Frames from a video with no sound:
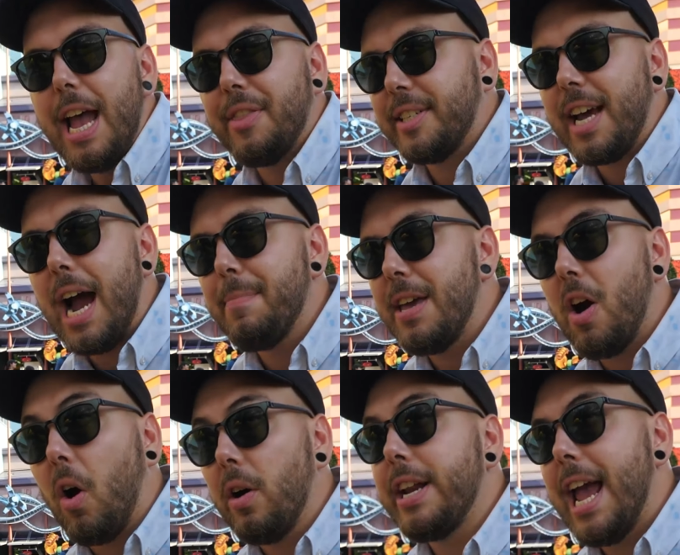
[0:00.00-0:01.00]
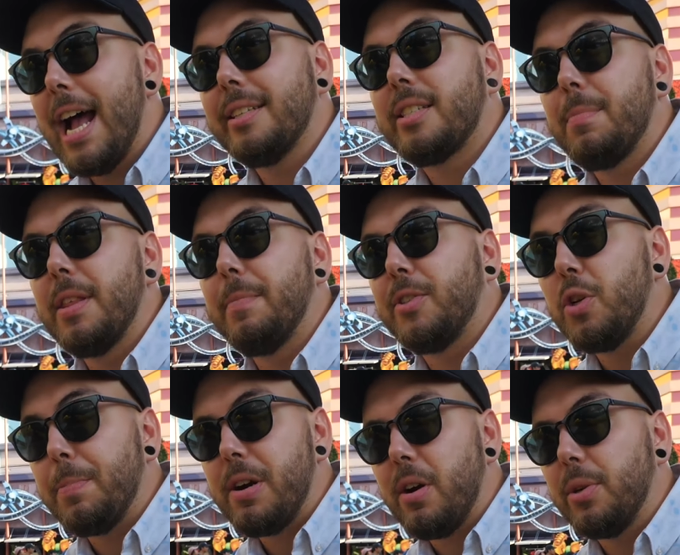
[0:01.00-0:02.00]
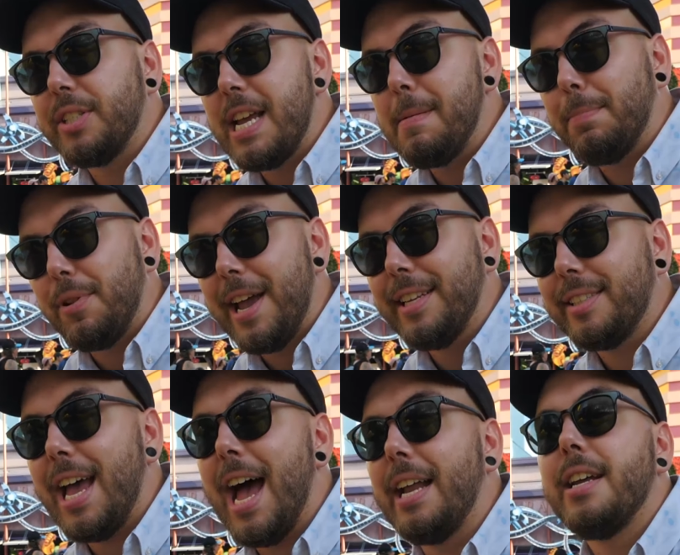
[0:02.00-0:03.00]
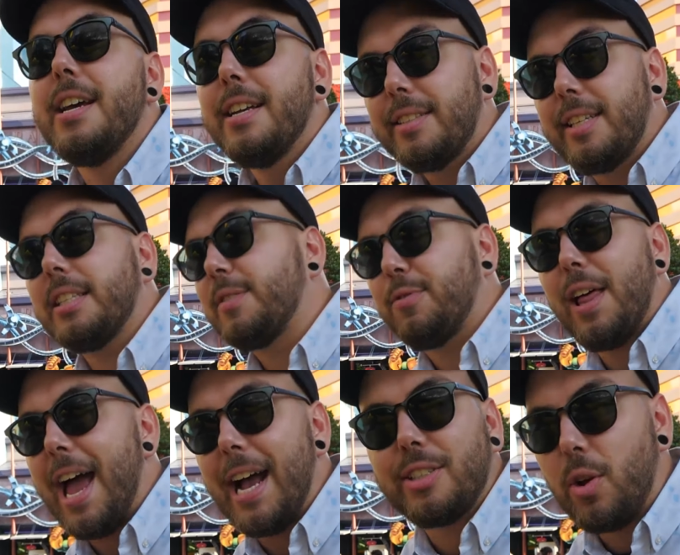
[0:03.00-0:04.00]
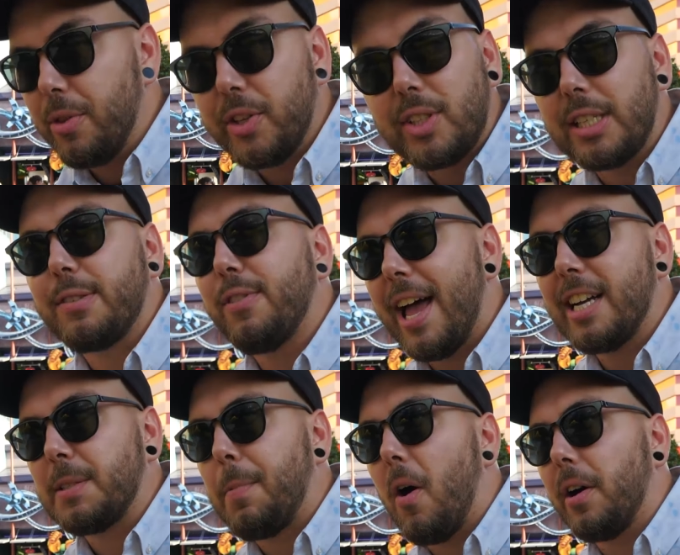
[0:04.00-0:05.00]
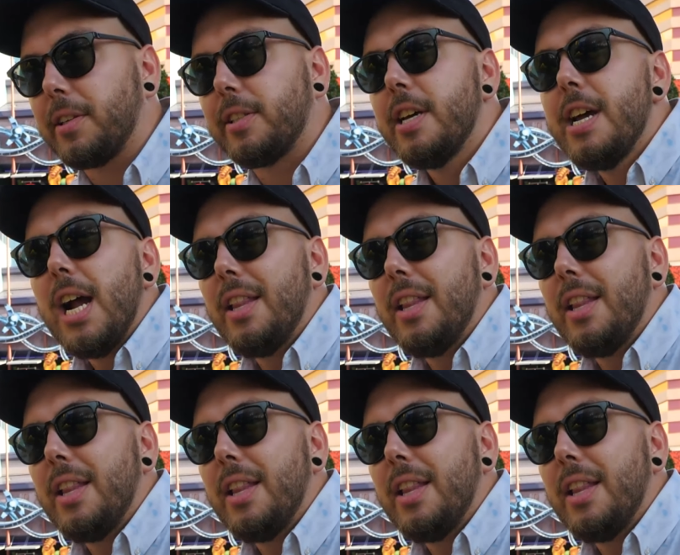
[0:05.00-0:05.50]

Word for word: At the time, they already had some of the superheroes in place at Six Flags, all the Six Flags parks.